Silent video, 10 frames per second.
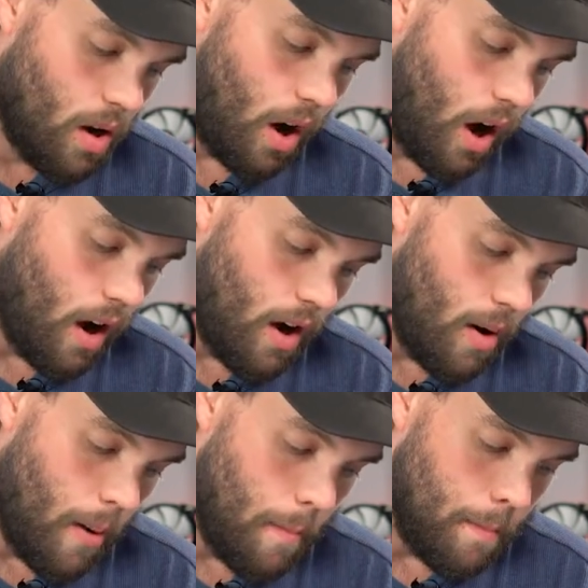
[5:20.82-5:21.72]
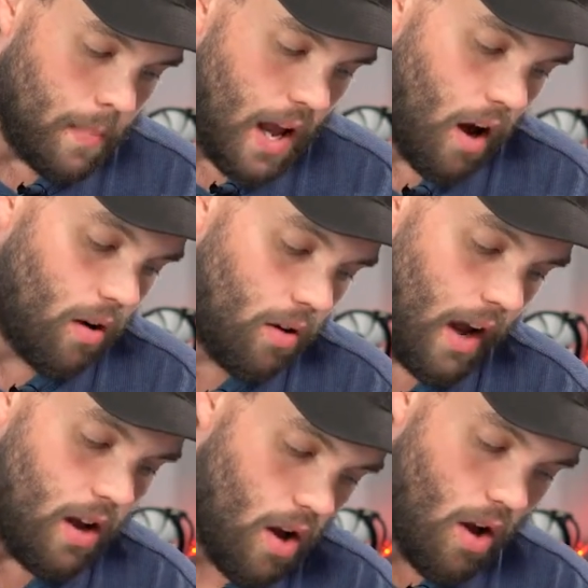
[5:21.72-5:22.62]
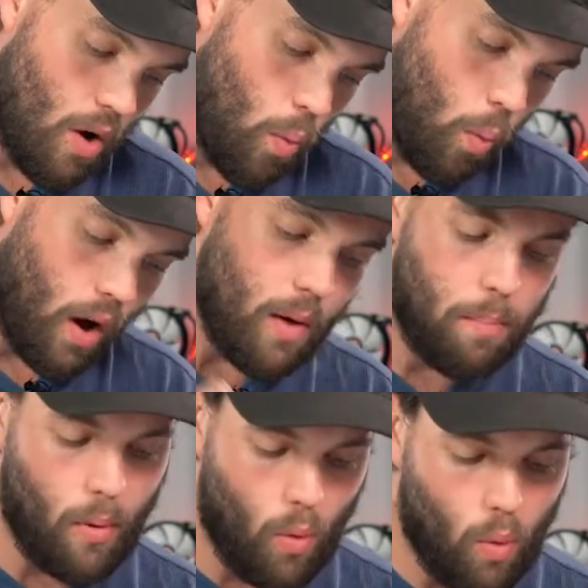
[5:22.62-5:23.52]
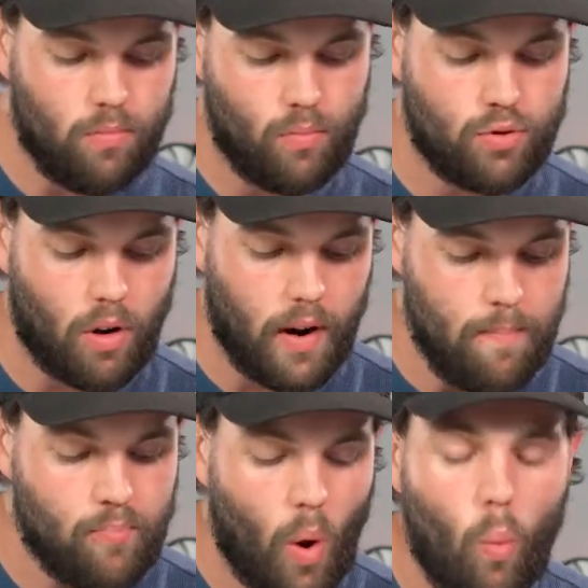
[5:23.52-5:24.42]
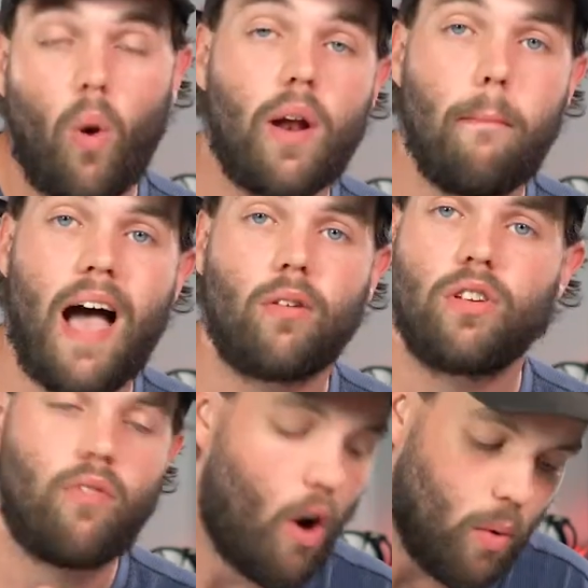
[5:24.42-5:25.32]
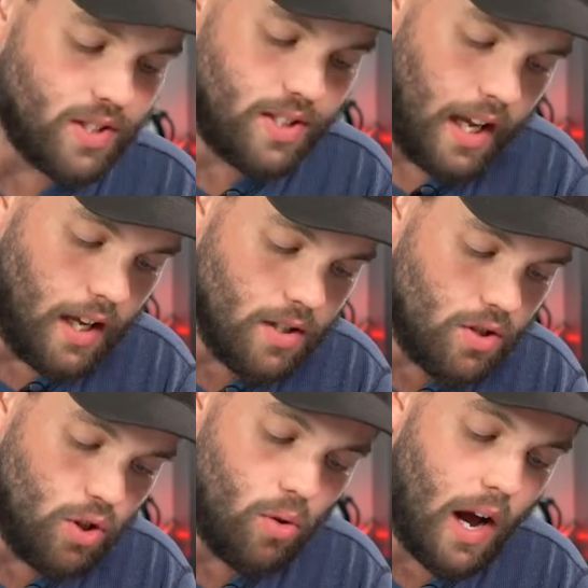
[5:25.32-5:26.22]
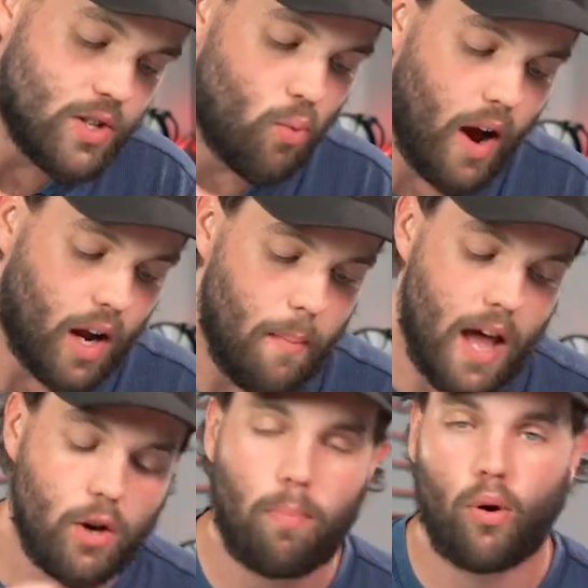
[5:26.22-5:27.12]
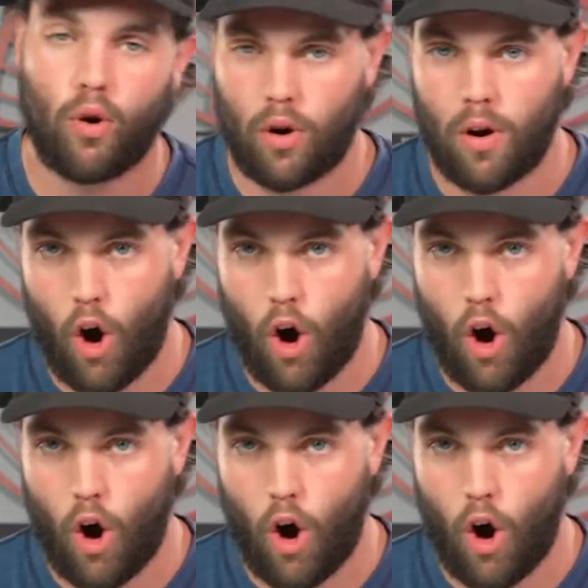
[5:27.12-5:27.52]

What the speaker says: Yeah, okay. What amount of OSDs do you guys recommend per